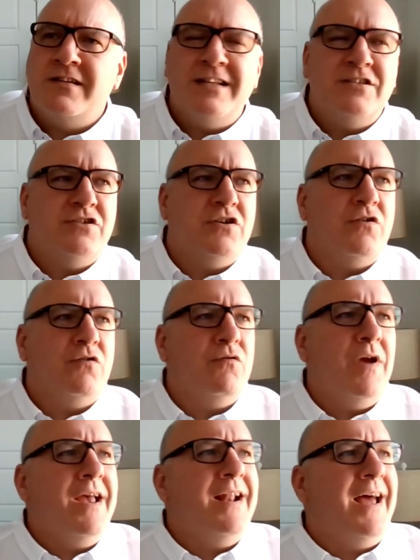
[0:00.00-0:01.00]
get your
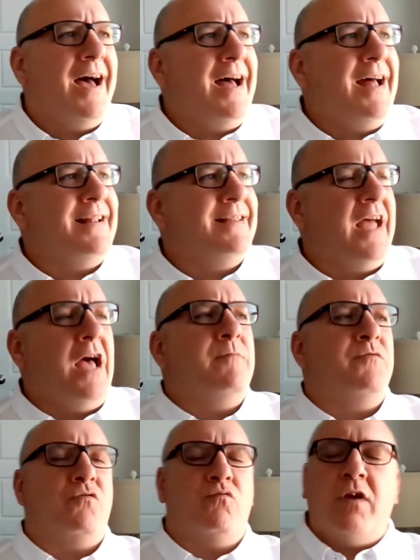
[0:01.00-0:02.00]
red hot
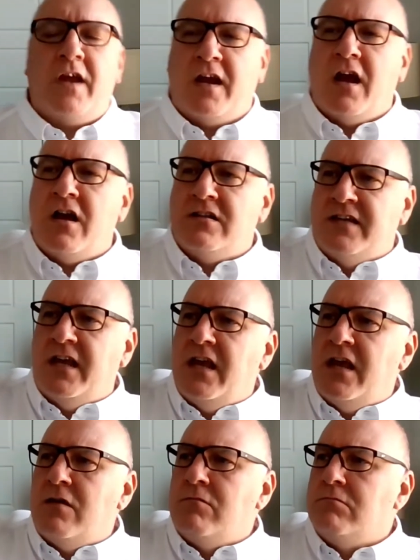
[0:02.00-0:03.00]
tops. Rookie cards
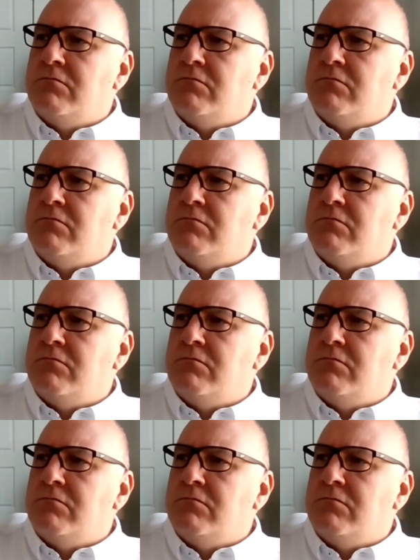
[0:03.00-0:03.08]
here.